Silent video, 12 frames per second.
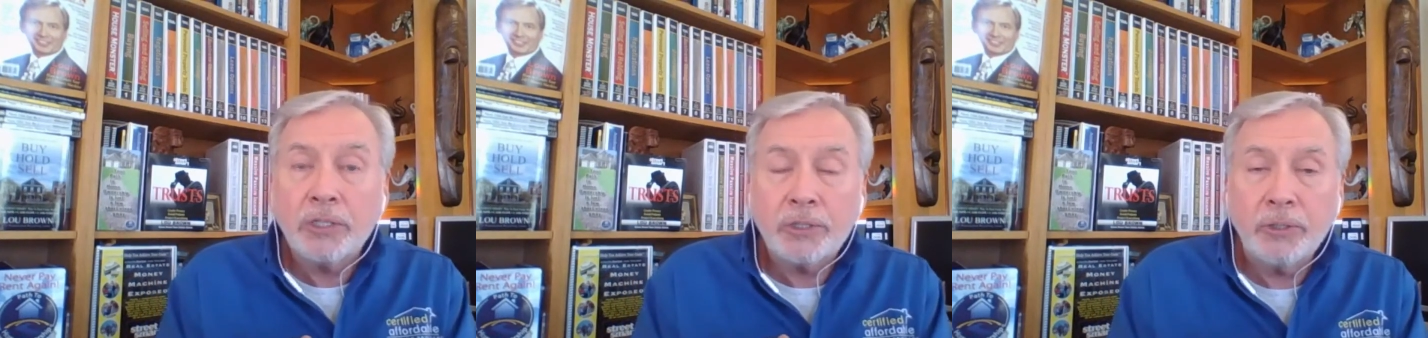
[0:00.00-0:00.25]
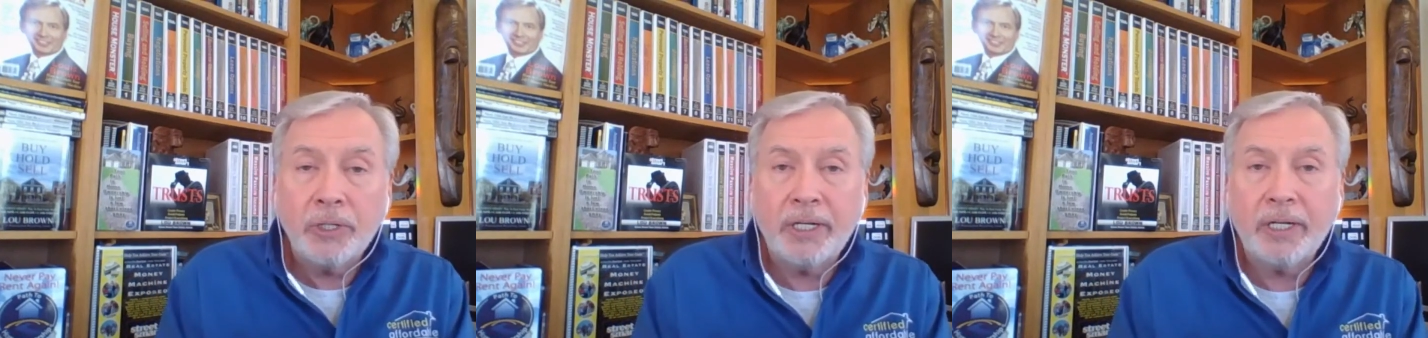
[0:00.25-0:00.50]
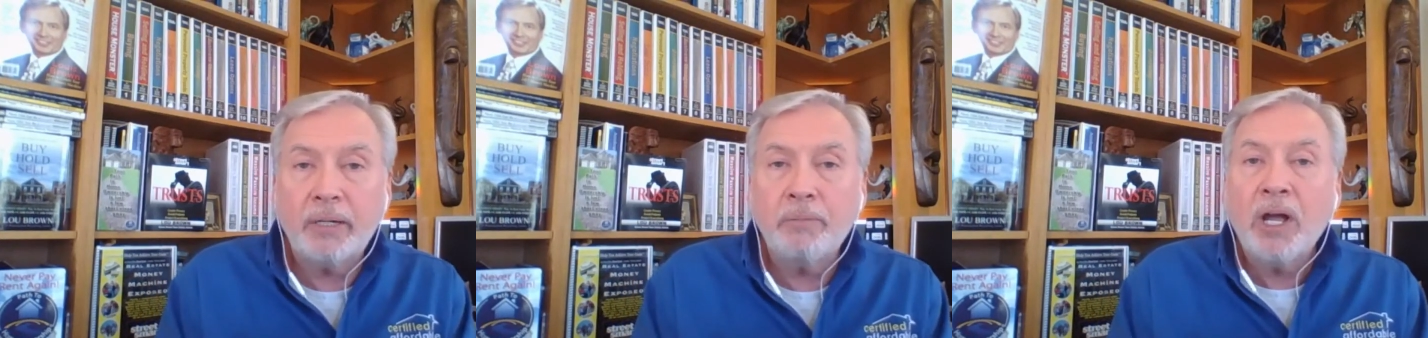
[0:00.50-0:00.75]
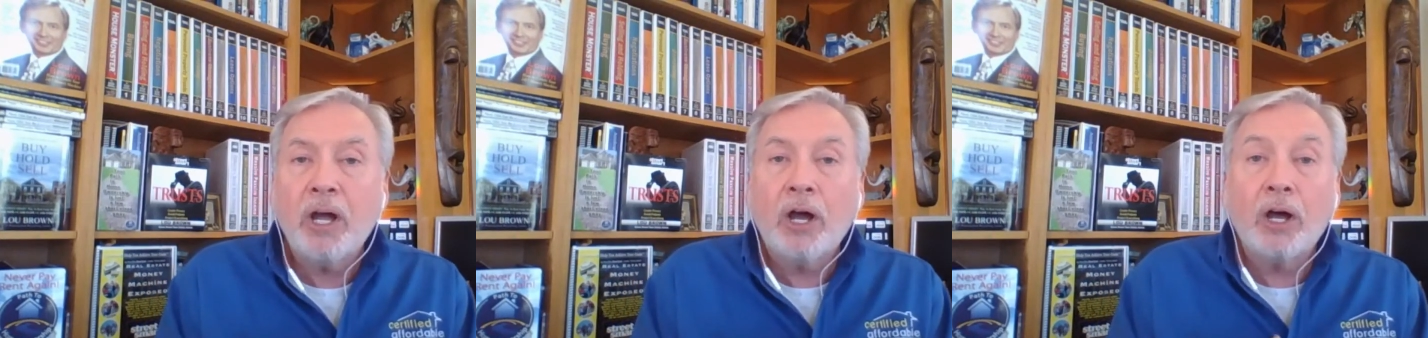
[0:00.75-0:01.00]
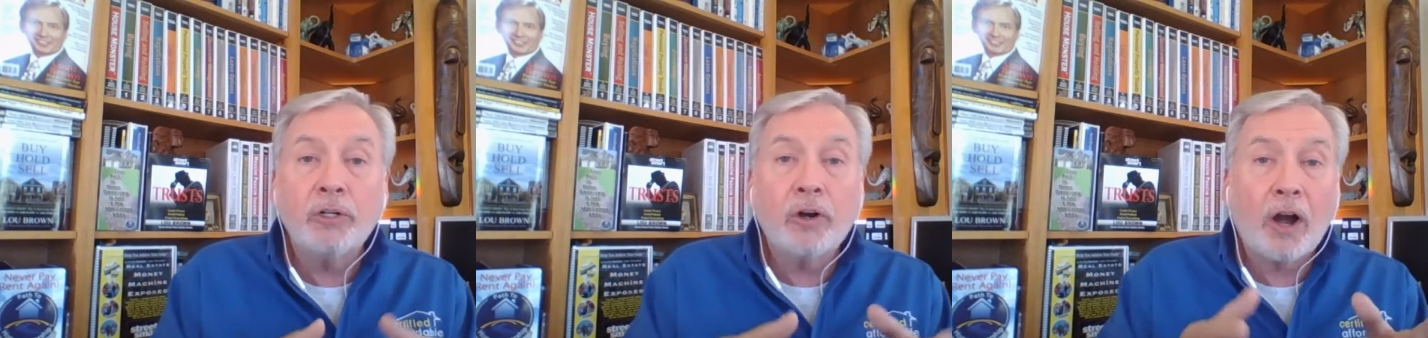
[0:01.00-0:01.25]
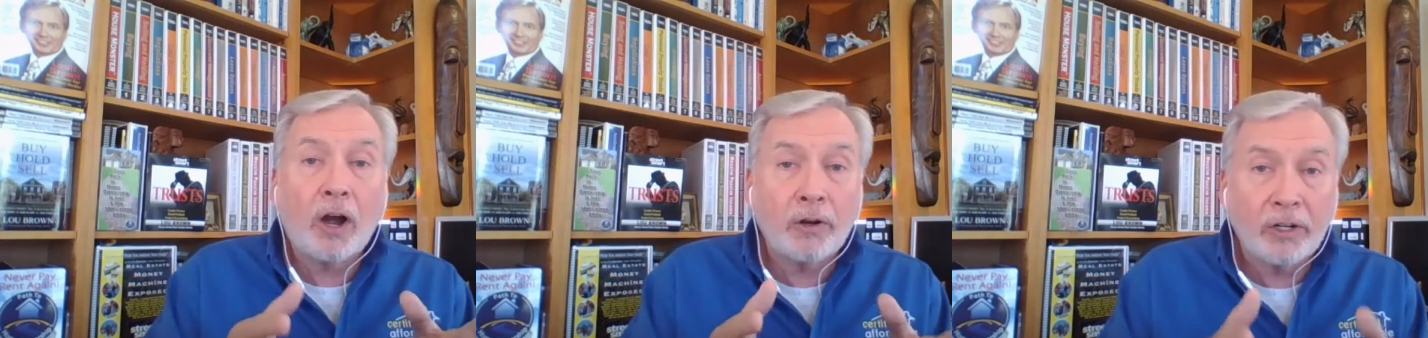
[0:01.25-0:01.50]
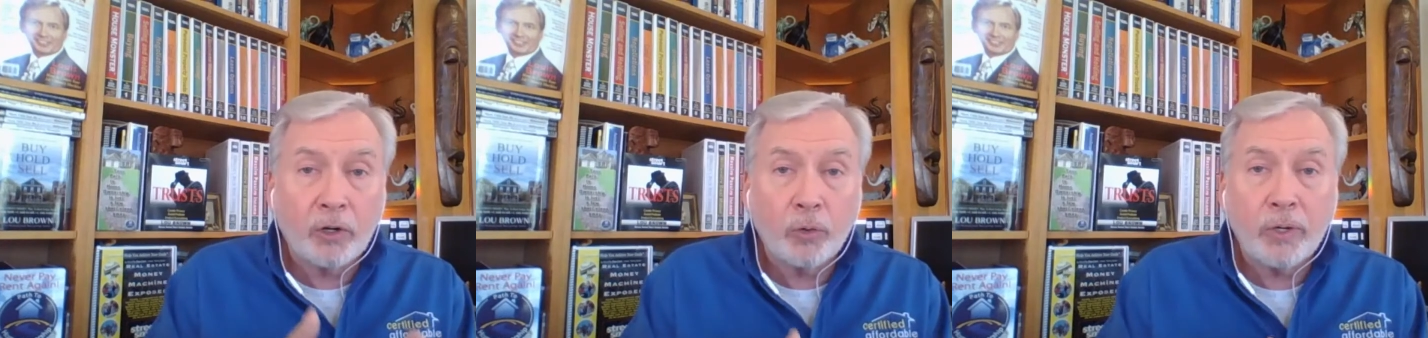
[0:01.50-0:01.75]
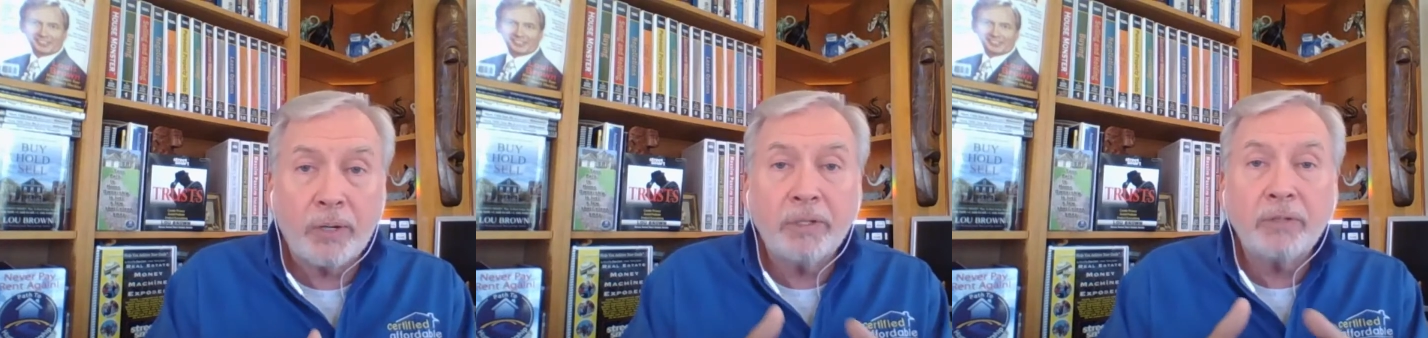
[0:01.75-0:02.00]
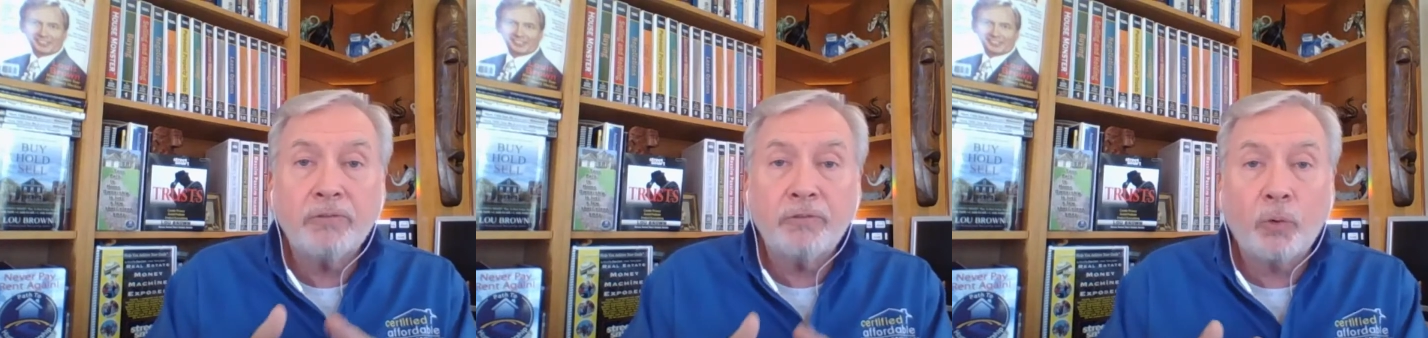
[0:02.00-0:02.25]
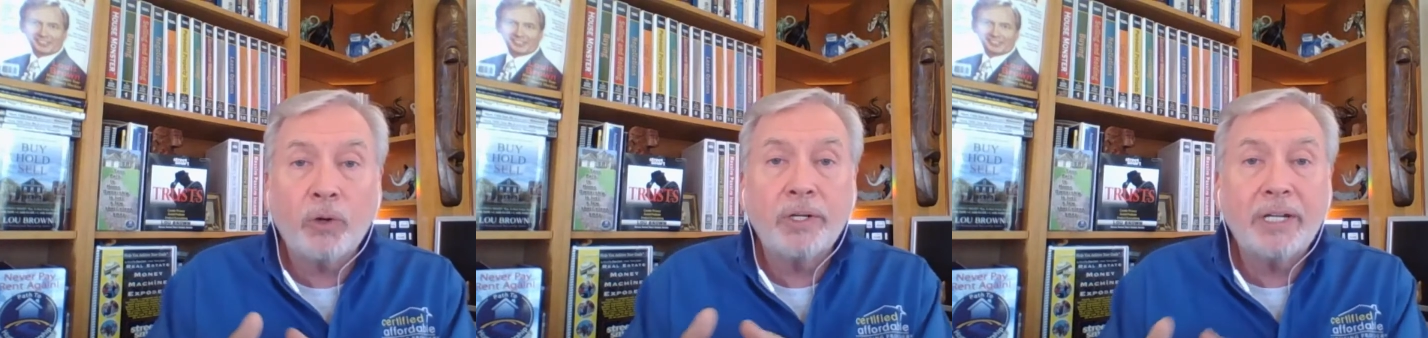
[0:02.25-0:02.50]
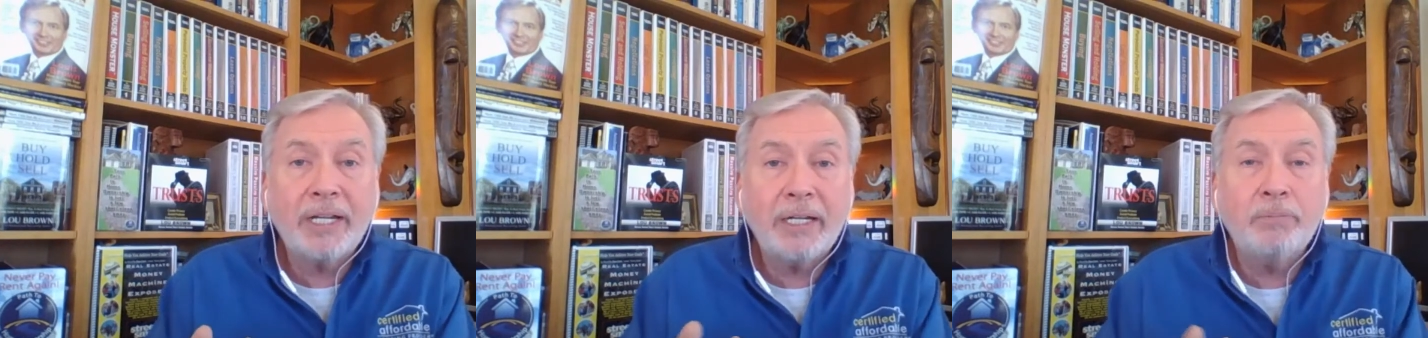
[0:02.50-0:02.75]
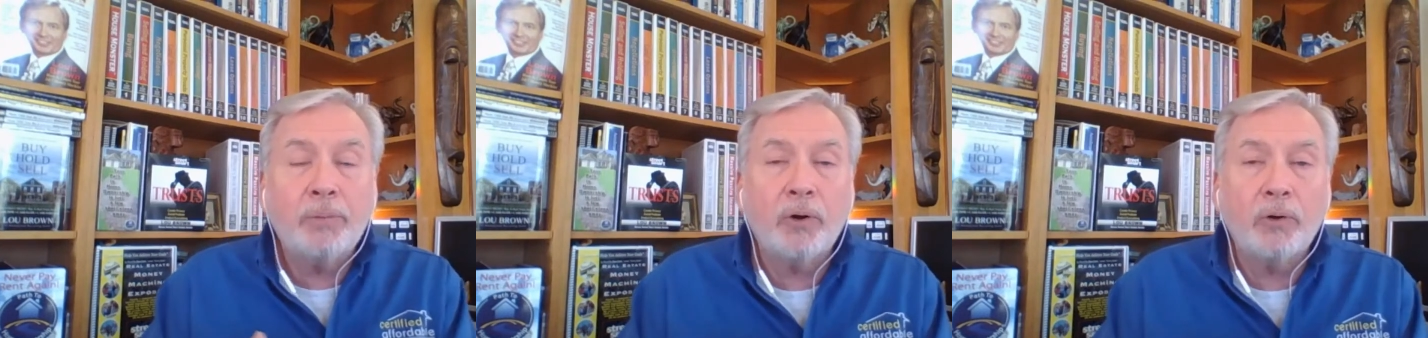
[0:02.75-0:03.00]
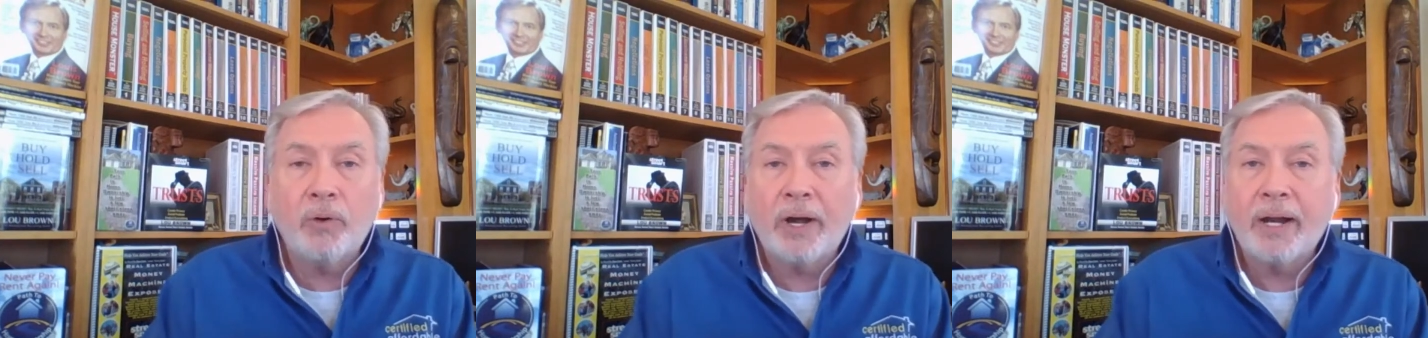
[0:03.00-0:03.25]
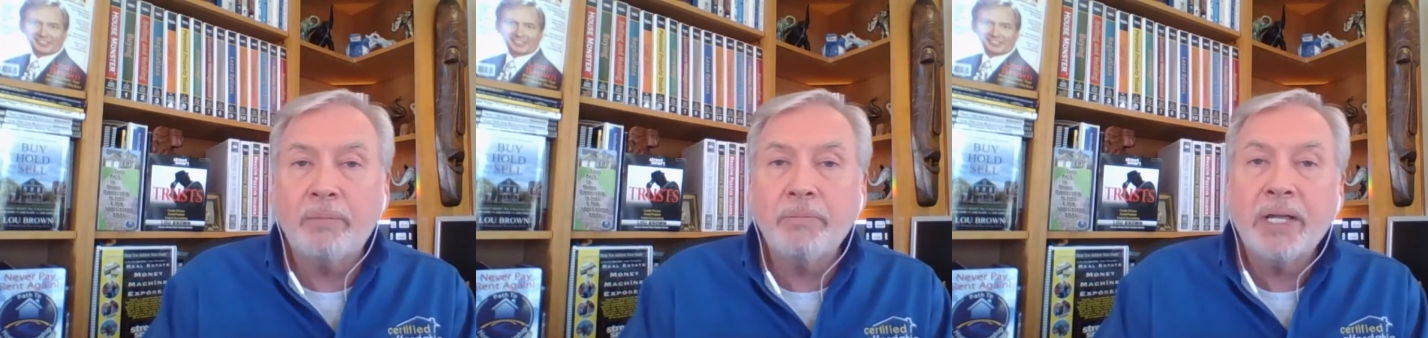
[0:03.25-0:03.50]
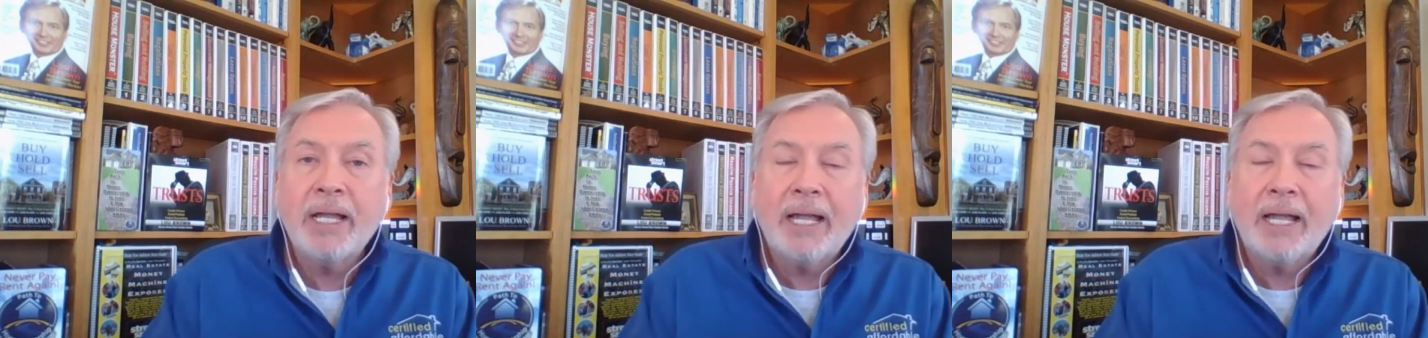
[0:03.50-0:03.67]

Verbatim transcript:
Speaker 1: to him under our agreement for deed program.